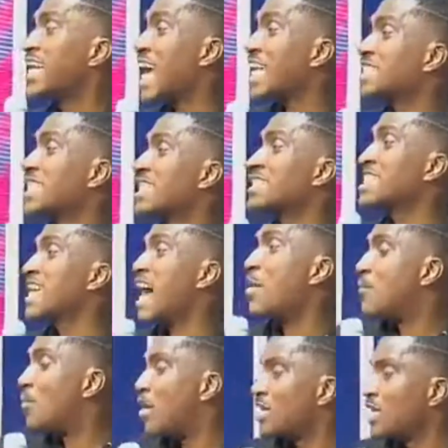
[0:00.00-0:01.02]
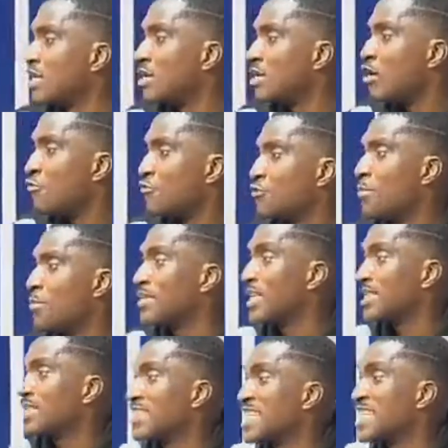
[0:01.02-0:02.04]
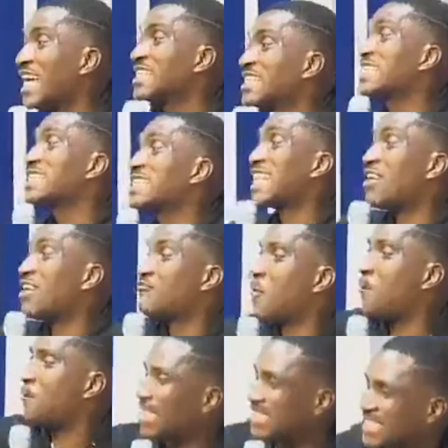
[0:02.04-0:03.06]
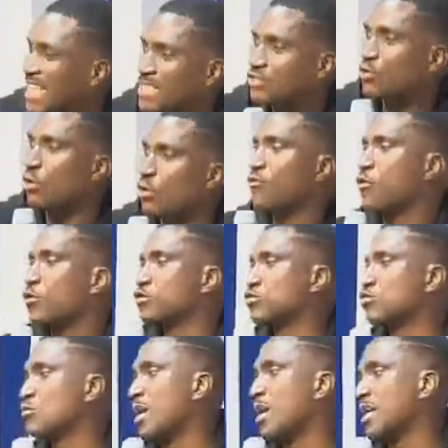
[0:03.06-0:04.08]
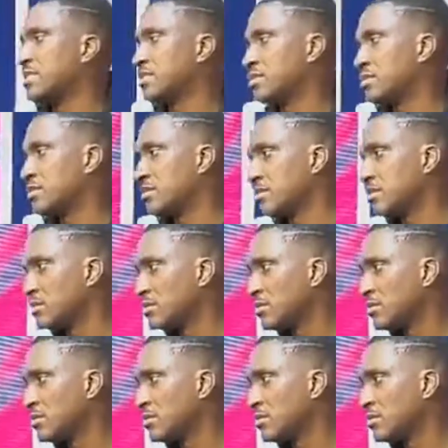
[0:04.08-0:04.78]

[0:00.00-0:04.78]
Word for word: getting their money from this ninety-seven percent of consumers.